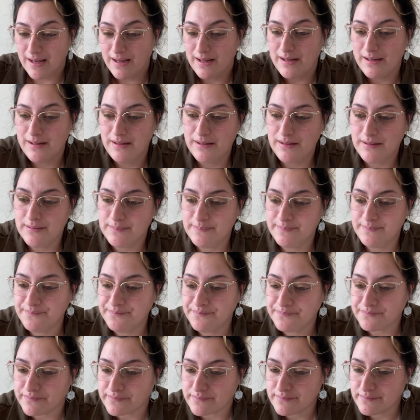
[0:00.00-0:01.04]
um,
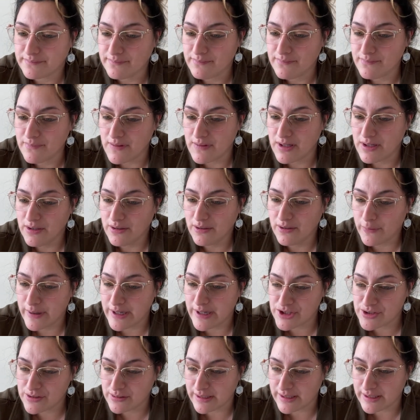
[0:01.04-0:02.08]

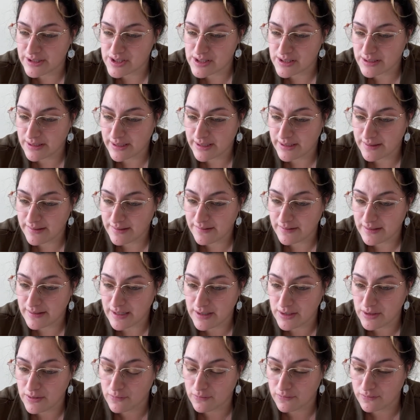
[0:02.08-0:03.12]
congratulations, ladies.
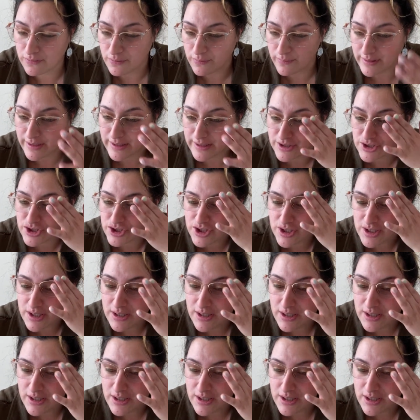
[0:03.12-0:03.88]
Thank you so much.